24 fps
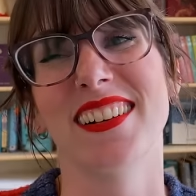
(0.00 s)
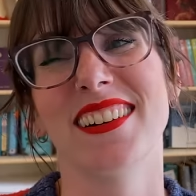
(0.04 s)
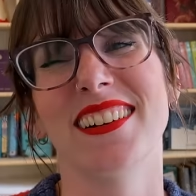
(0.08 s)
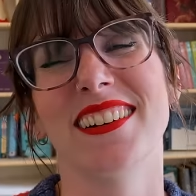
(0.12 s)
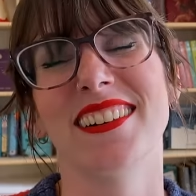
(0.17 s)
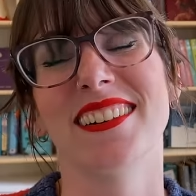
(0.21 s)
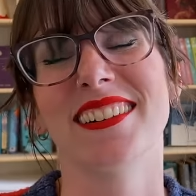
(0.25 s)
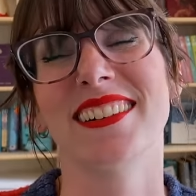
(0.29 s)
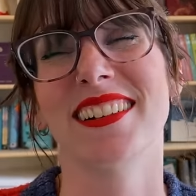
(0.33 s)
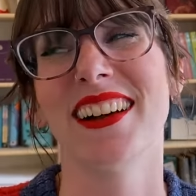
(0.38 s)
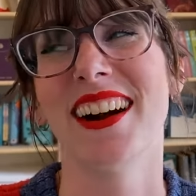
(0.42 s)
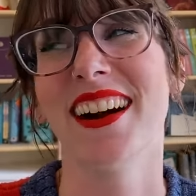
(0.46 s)

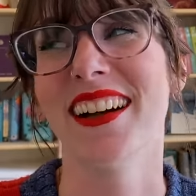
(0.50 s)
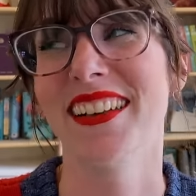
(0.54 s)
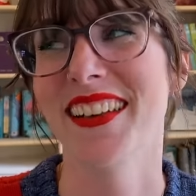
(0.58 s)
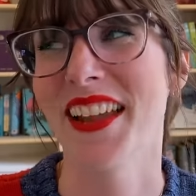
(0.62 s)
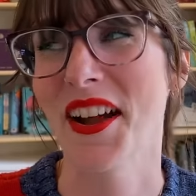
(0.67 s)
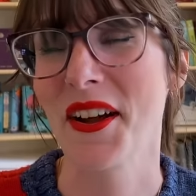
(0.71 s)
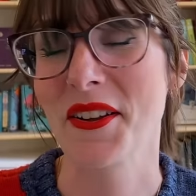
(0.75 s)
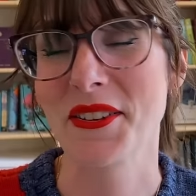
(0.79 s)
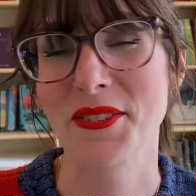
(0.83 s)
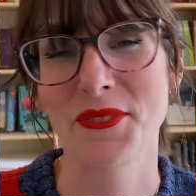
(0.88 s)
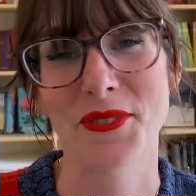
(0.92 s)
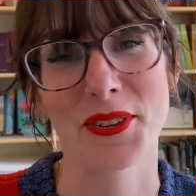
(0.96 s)
oh God, now I
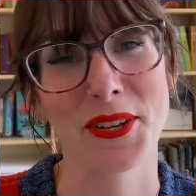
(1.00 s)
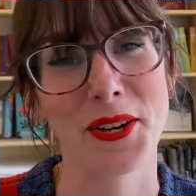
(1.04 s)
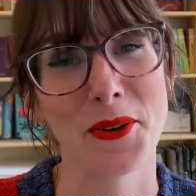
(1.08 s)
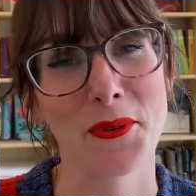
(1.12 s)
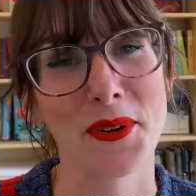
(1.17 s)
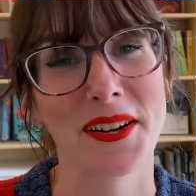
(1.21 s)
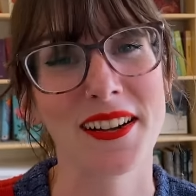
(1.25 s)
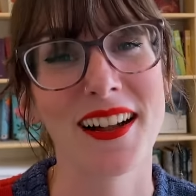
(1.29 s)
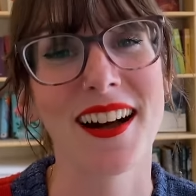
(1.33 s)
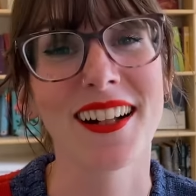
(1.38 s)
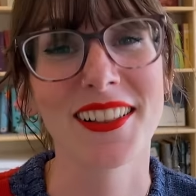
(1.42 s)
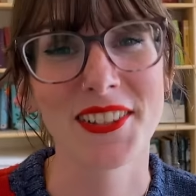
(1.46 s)
have to figure out
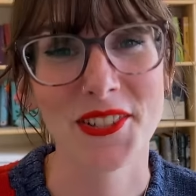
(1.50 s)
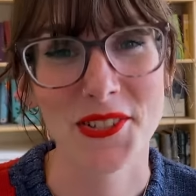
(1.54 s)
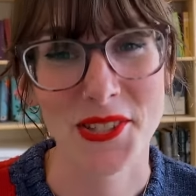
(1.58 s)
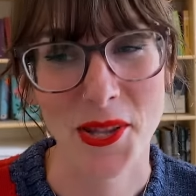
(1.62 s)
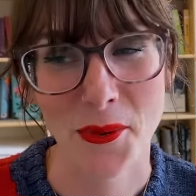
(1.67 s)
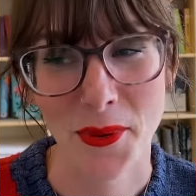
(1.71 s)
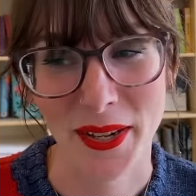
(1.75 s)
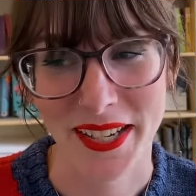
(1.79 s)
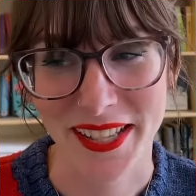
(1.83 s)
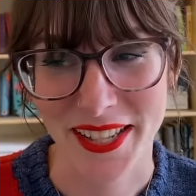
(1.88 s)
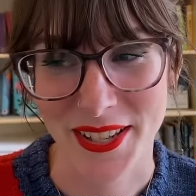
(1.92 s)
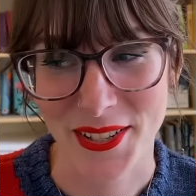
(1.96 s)
what colors I
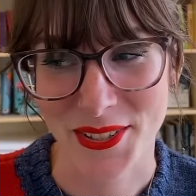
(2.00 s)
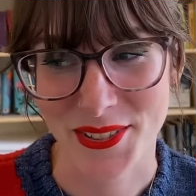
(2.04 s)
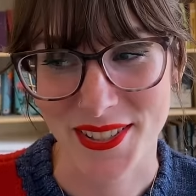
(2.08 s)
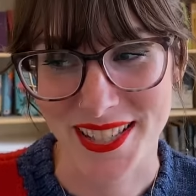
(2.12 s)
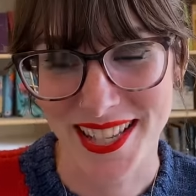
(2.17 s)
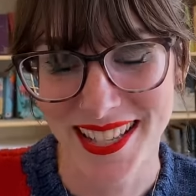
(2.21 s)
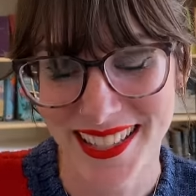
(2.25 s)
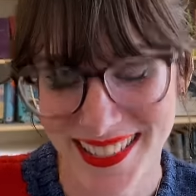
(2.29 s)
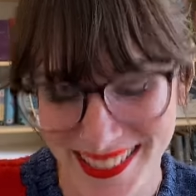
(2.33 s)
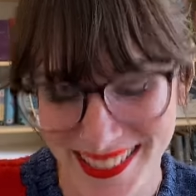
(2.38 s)
want to use.